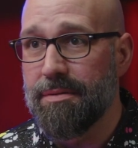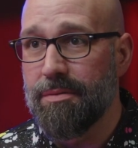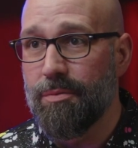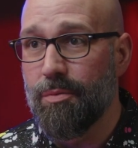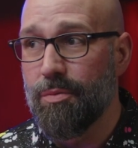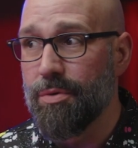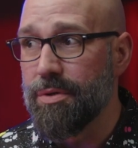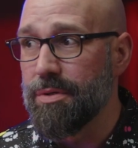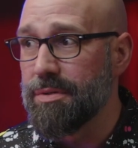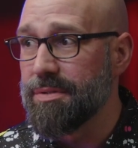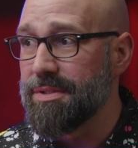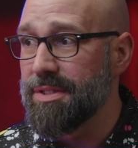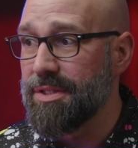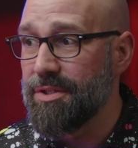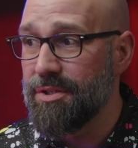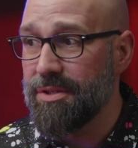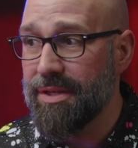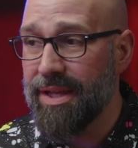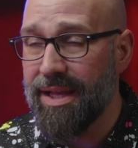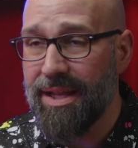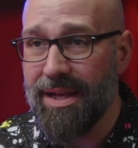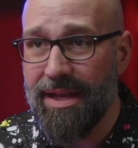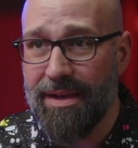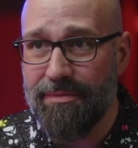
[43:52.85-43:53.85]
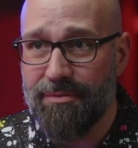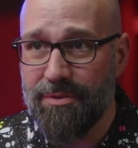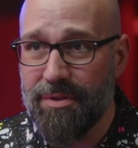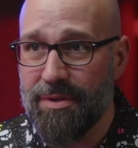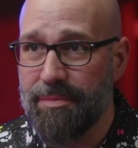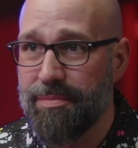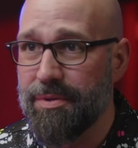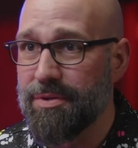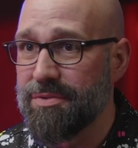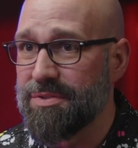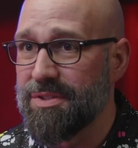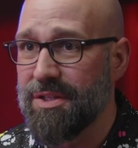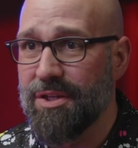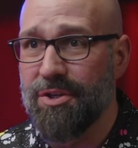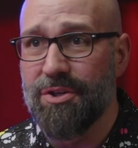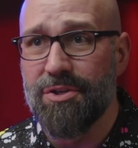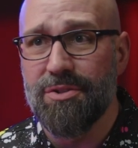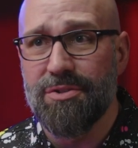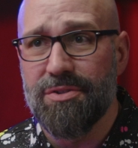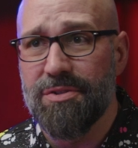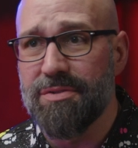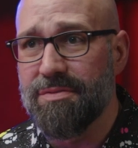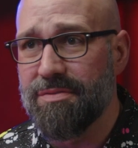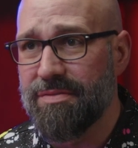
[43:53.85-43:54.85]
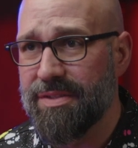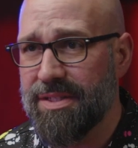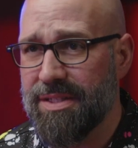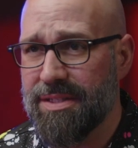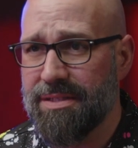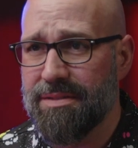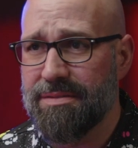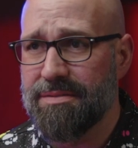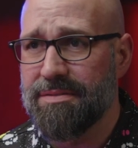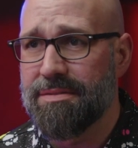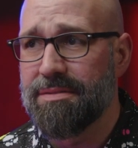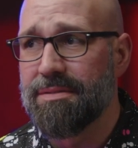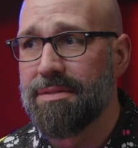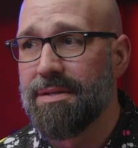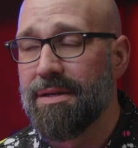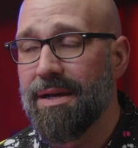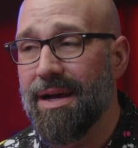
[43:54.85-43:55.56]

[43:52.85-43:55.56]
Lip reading: world and you're getting after the posting and you're doing videos,